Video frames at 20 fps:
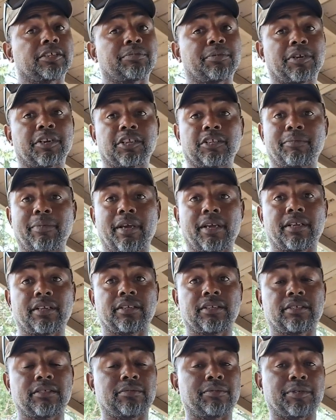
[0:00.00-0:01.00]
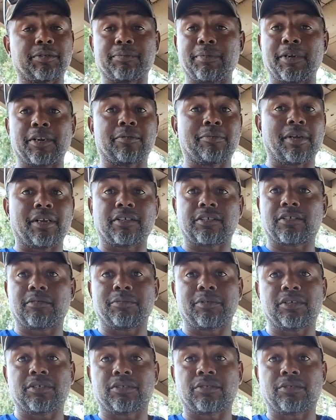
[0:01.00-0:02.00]
Spinnerbait, spinnerbaits
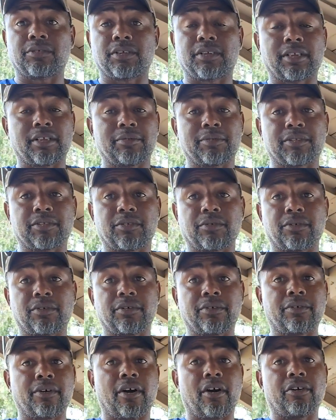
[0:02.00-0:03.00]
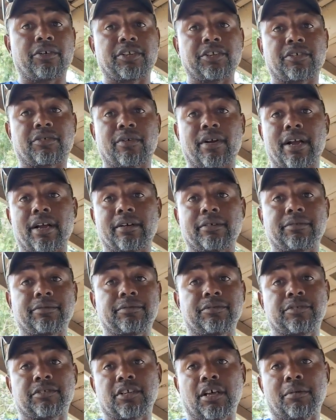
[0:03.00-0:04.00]
can be thrown all year round,
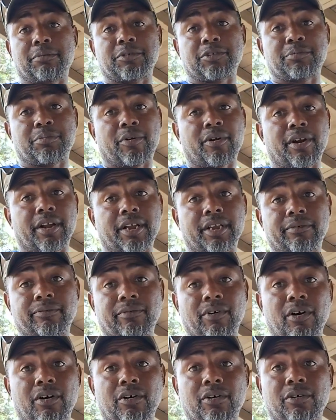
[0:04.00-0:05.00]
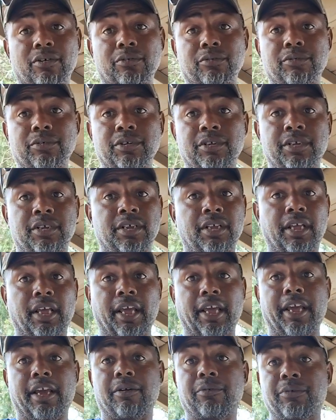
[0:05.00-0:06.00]
summer, spring, fall,
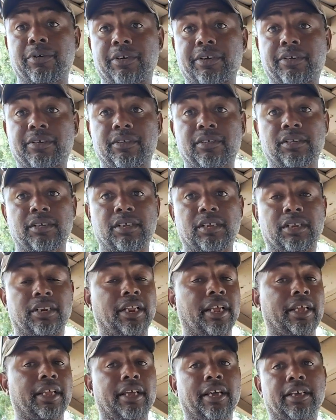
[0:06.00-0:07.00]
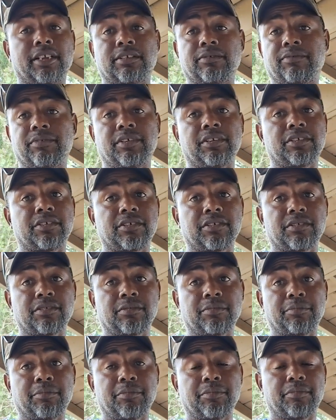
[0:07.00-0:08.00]
and winter. They catch fish
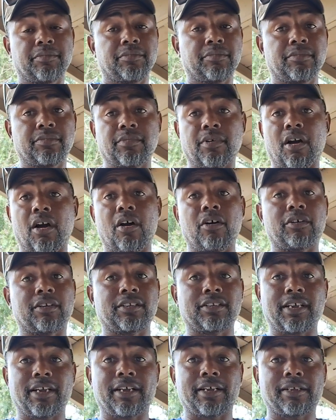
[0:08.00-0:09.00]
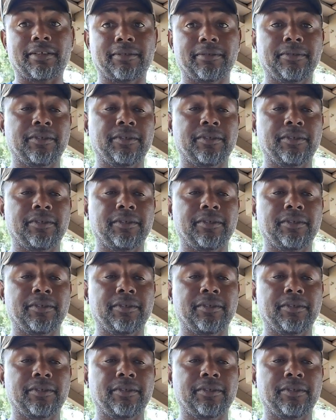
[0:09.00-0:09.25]
all the time.